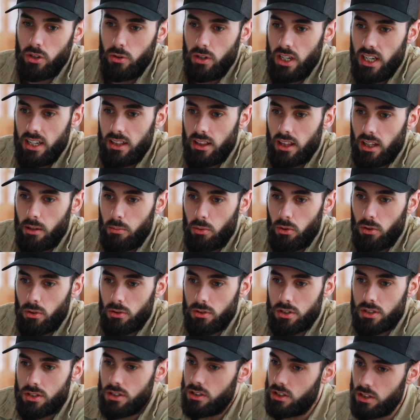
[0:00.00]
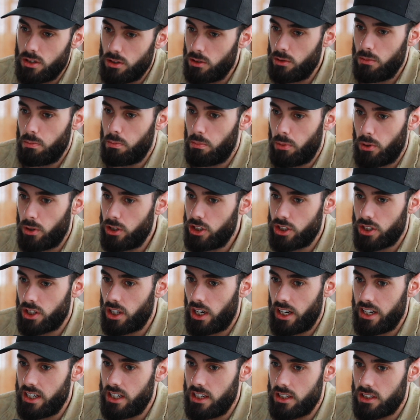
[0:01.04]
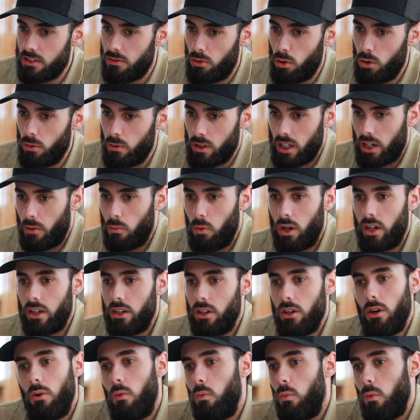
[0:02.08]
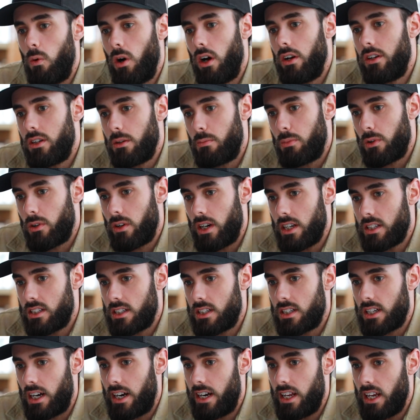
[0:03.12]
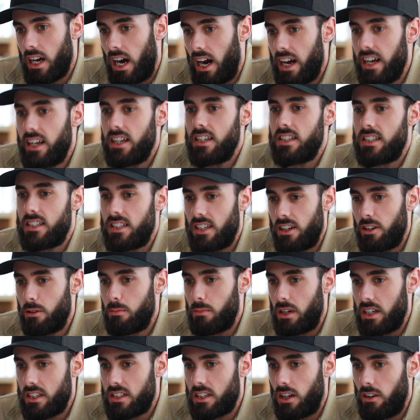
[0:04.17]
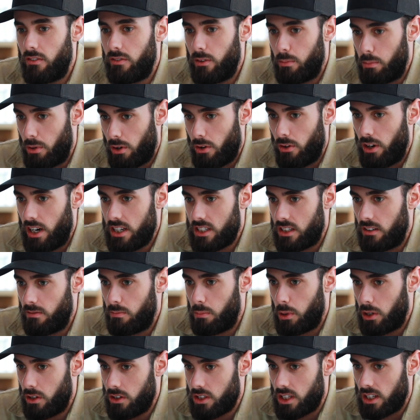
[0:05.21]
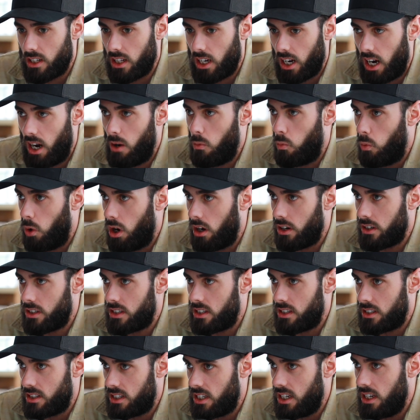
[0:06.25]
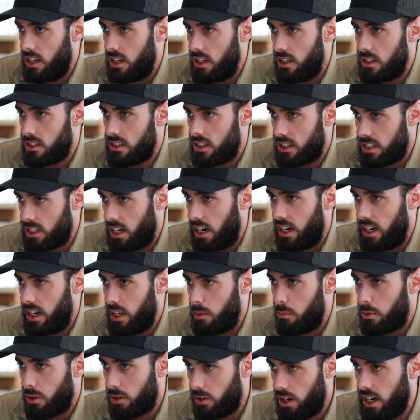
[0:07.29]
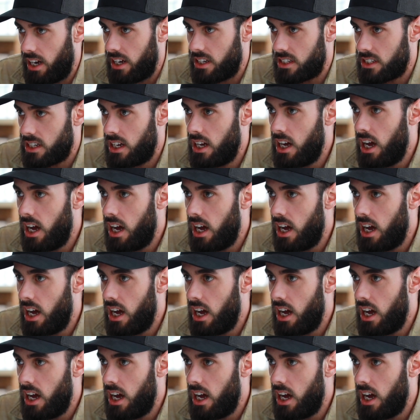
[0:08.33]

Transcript: need liberals to push the ideas forward. Like, what? You don't want to progress society? I consider myself a progressive person. Like, I want to see society progress.